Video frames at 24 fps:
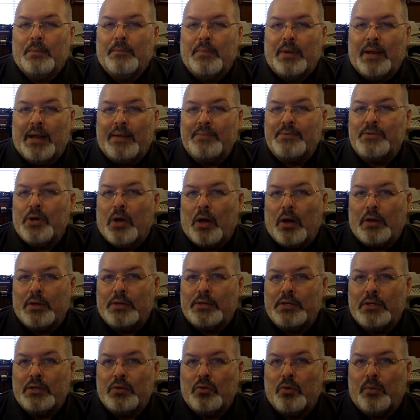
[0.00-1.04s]
But I'm talking
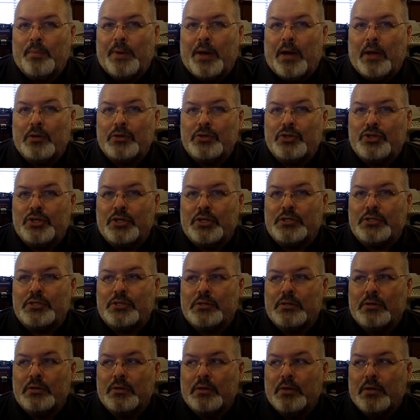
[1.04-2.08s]
to you about
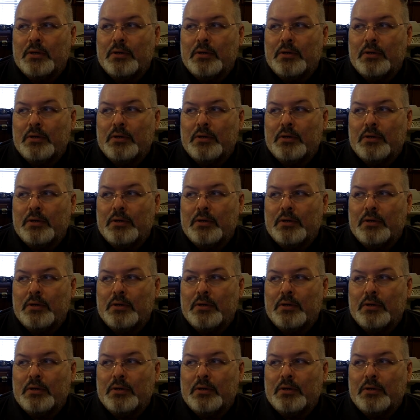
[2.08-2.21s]
just